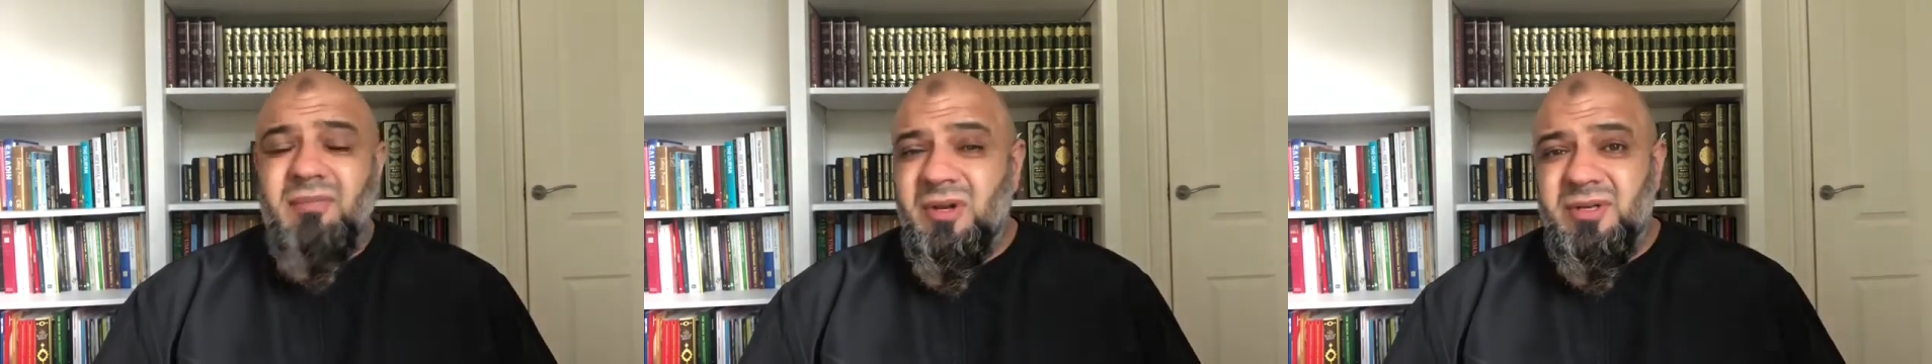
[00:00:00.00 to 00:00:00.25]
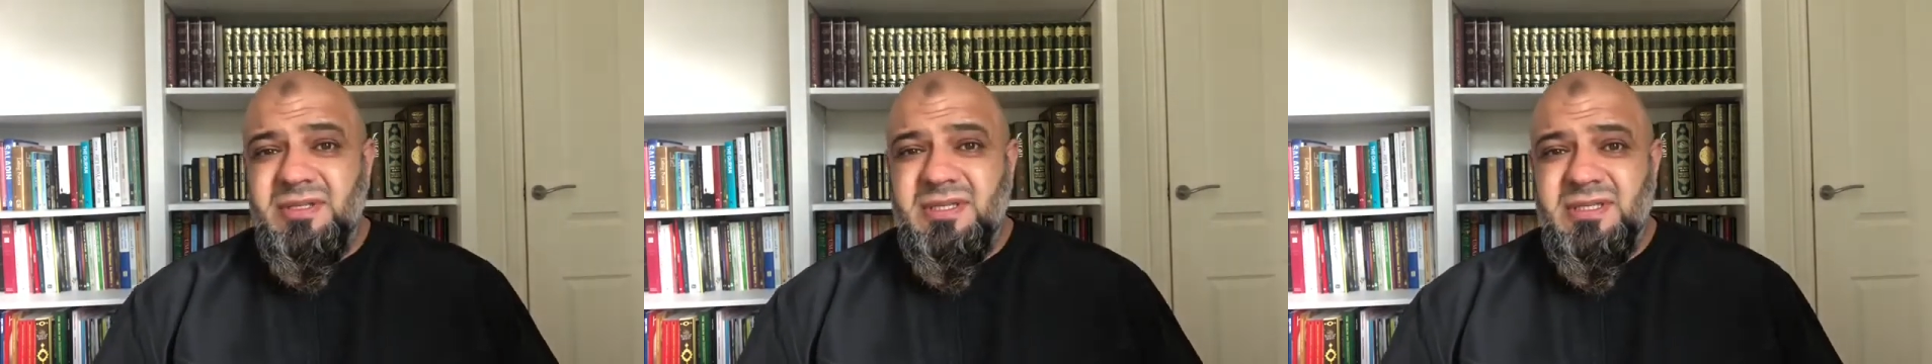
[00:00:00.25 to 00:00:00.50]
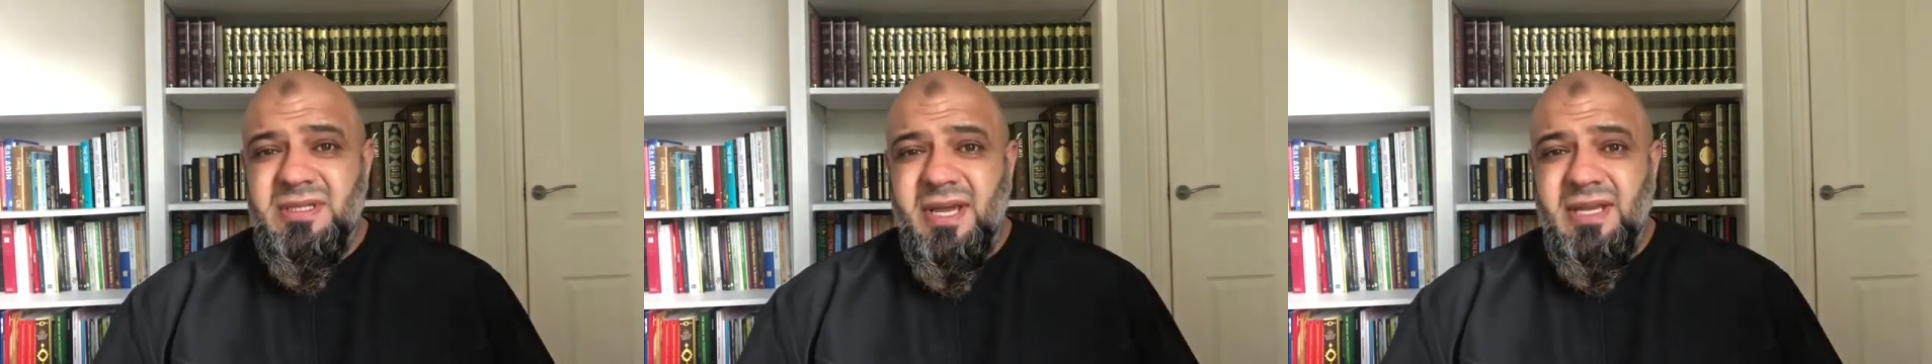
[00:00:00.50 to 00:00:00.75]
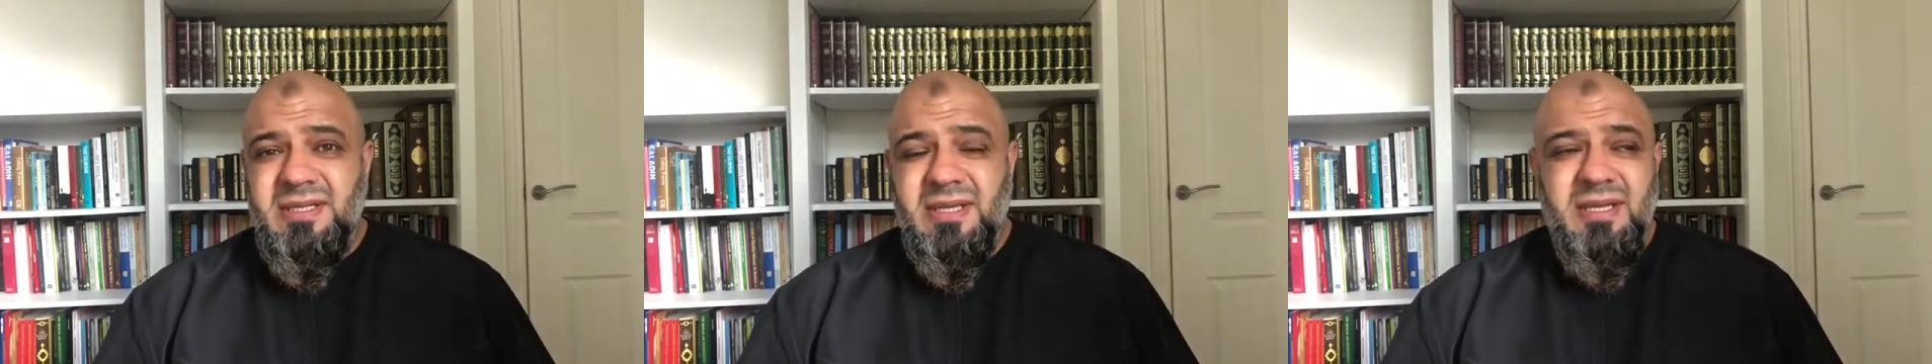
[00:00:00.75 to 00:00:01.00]
modern
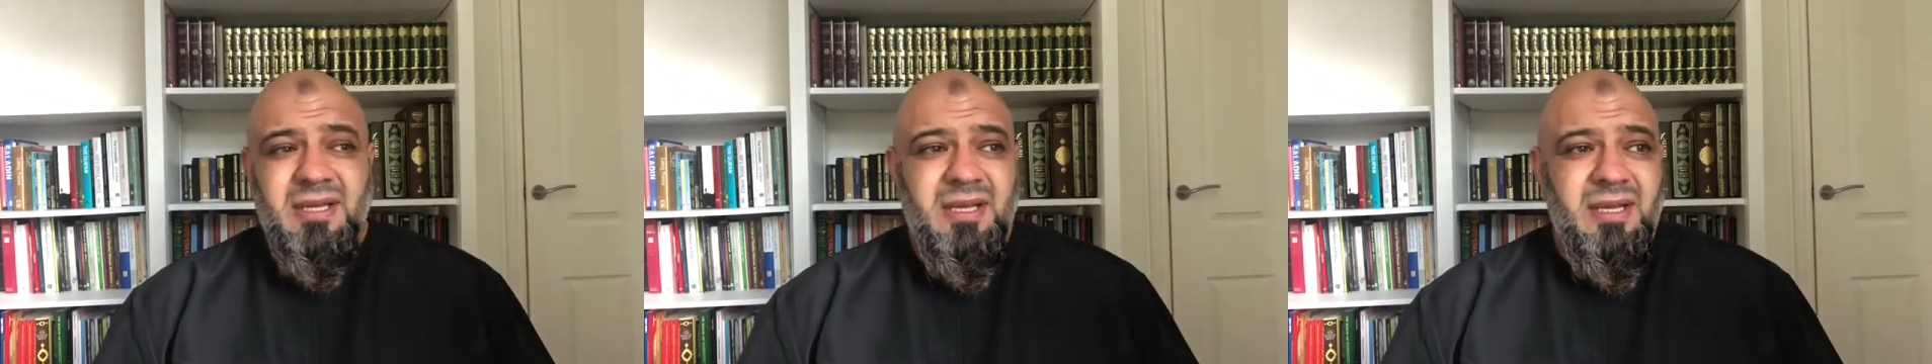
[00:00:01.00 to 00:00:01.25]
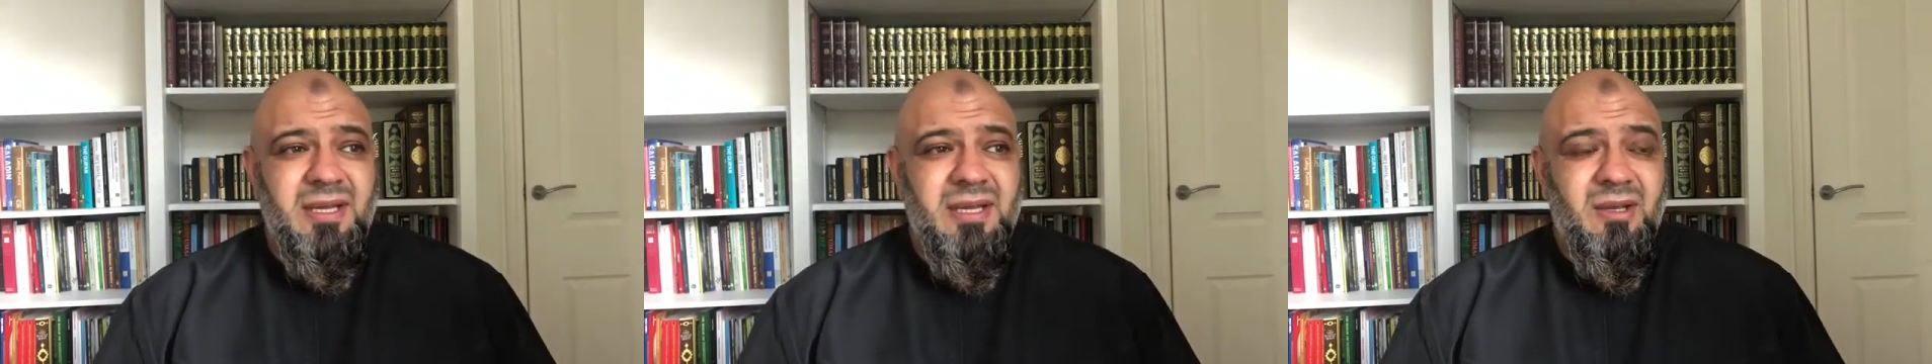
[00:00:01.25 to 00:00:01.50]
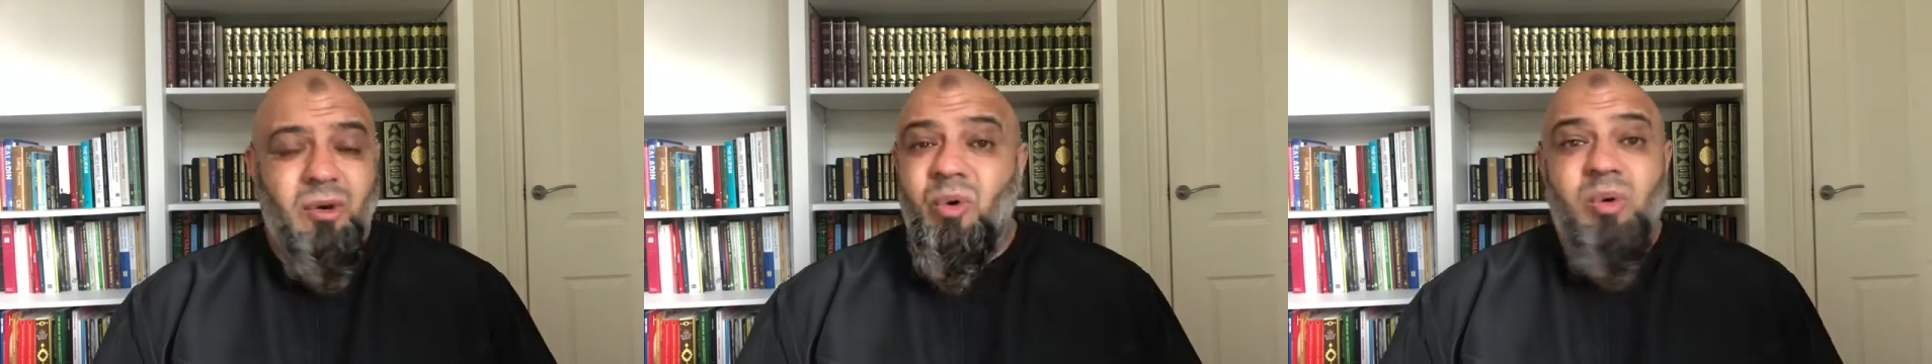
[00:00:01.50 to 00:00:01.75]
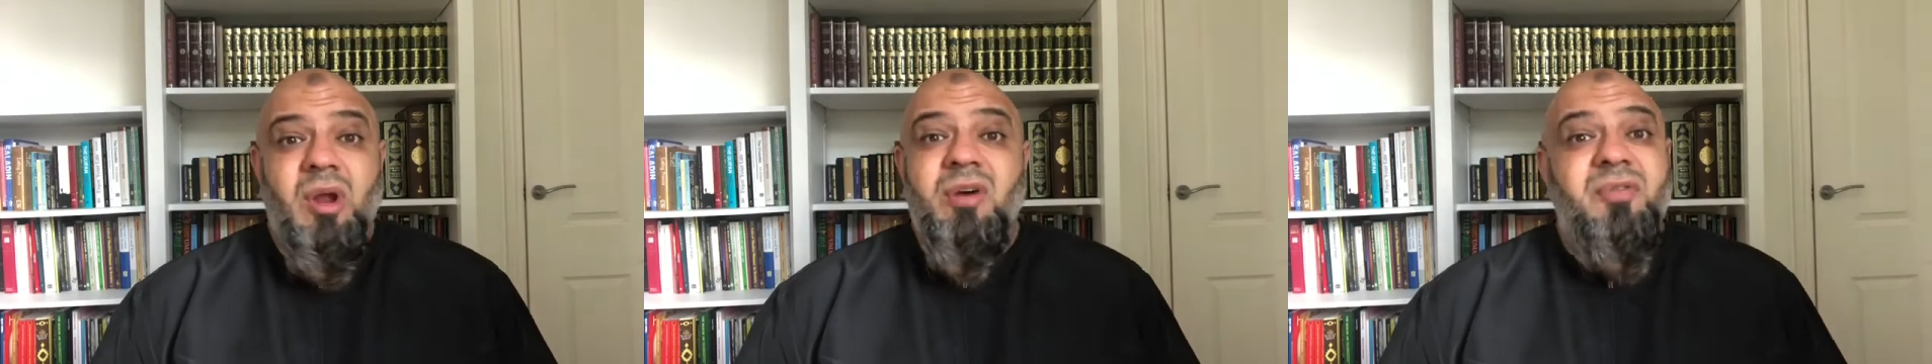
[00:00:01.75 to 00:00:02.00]
society
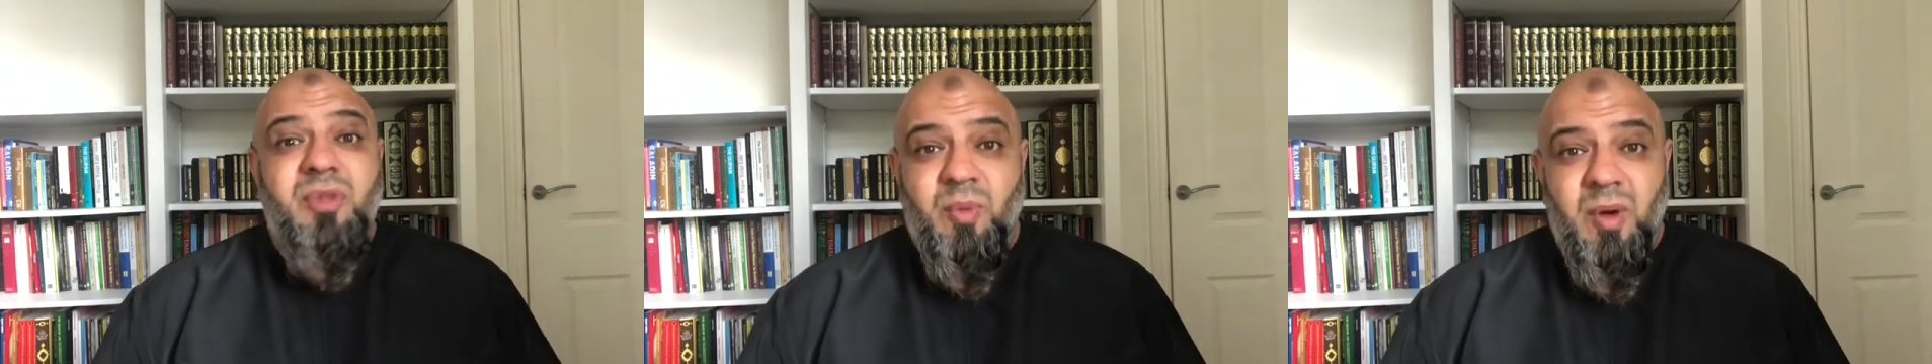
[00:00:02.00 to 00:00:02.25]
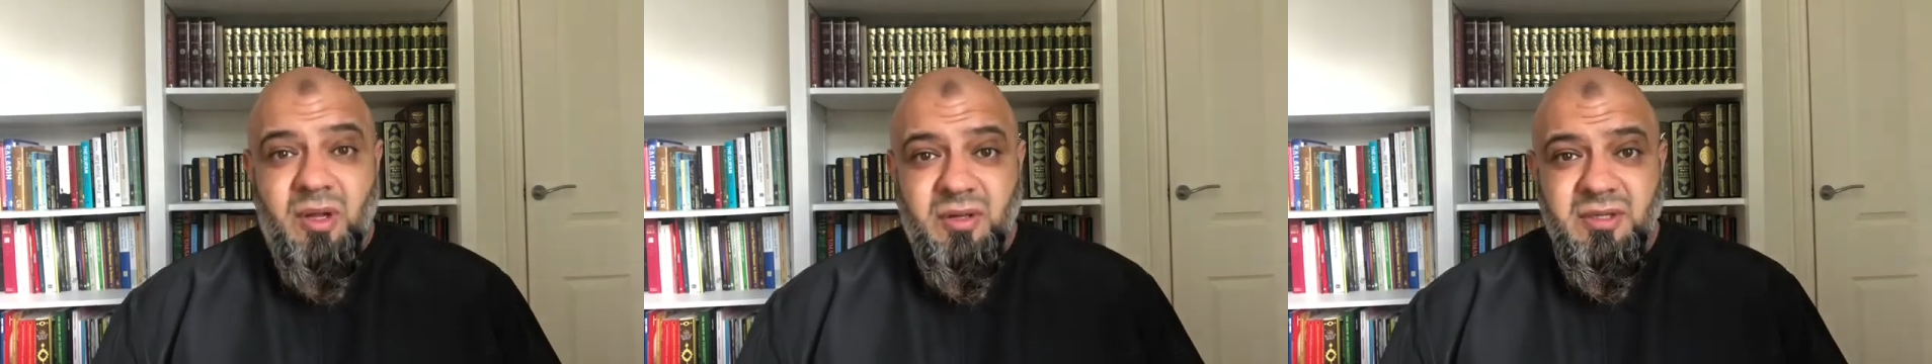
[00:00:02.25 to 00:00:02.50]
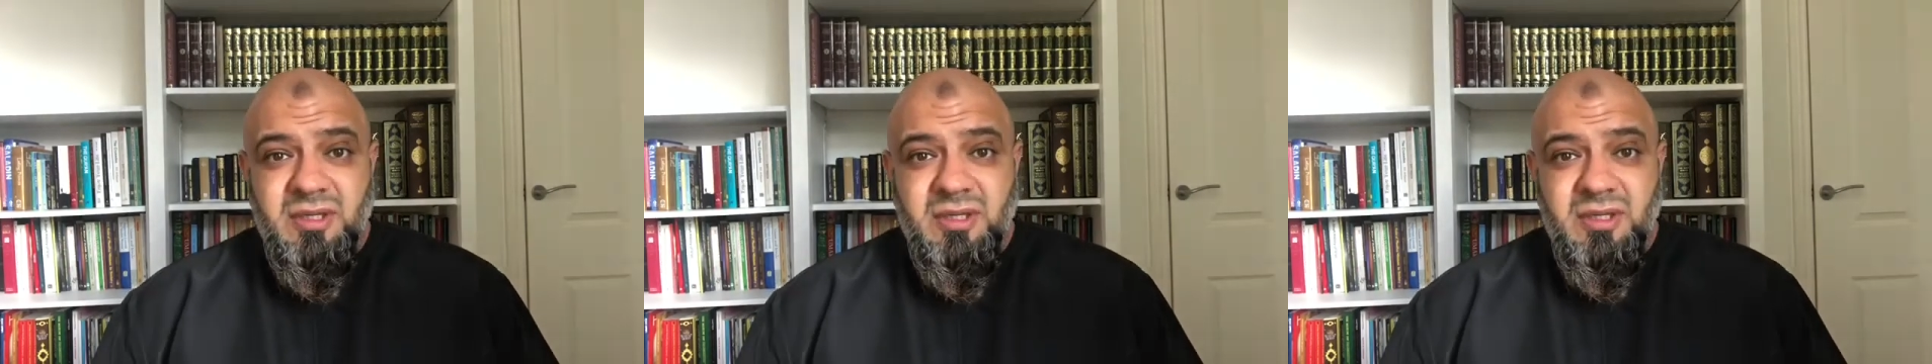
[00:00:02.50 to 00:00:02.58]
all over the world.